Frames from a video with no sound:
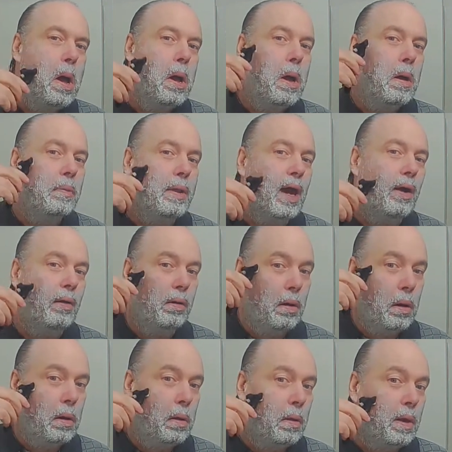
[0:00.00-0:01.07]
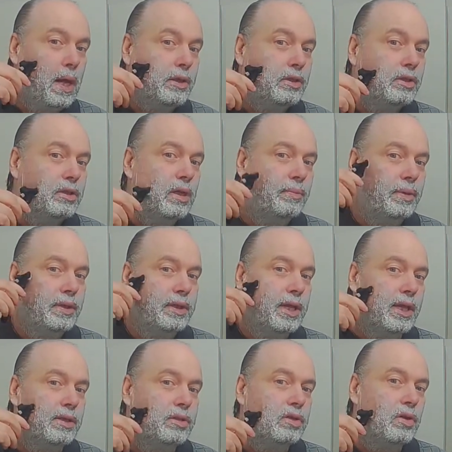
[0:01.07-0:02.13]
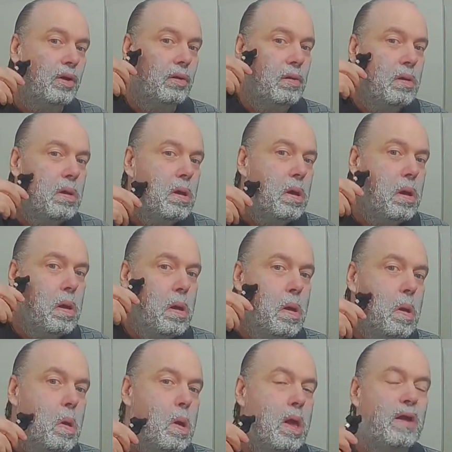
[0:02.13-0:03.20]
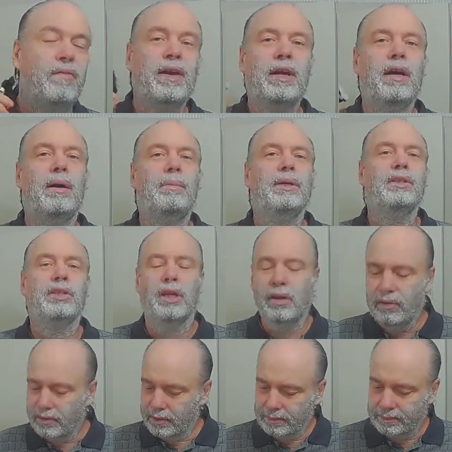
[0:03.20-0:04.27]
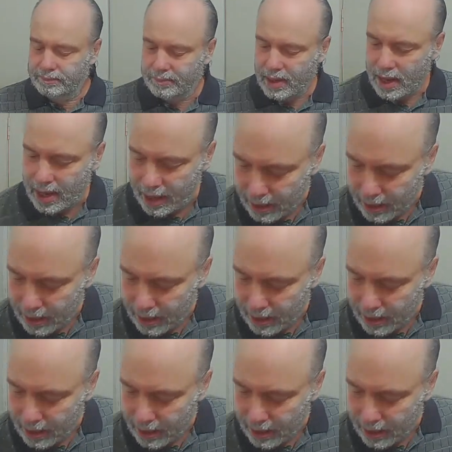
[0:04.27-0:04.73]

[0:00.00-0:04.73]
Now, this is number 10, so if I cut myself, hey,